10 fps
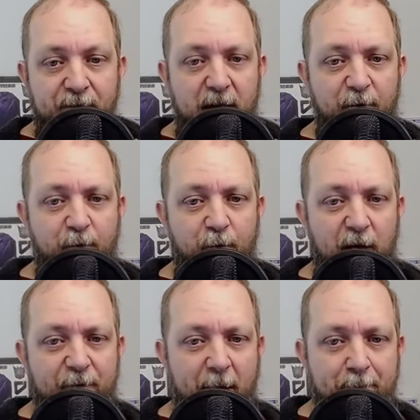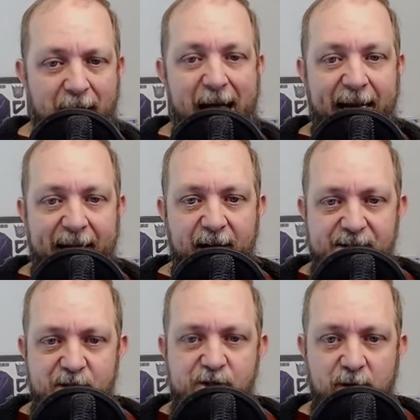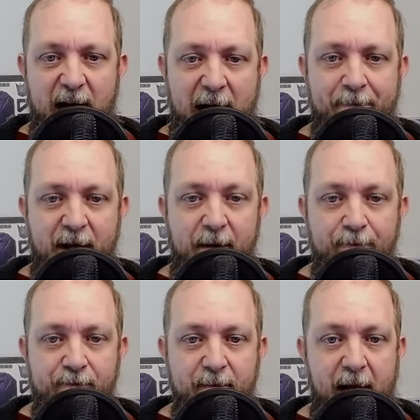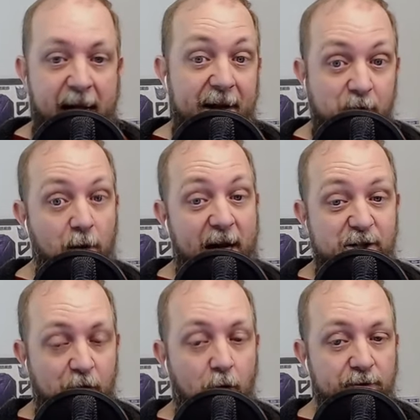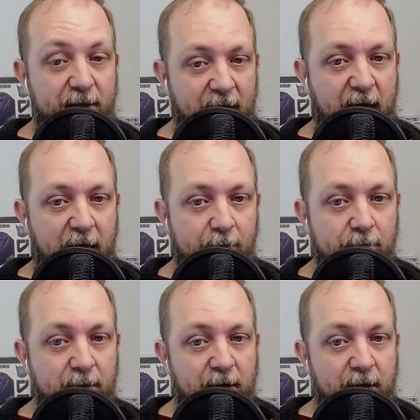if if I buy a digital copy and I don't actually own the game,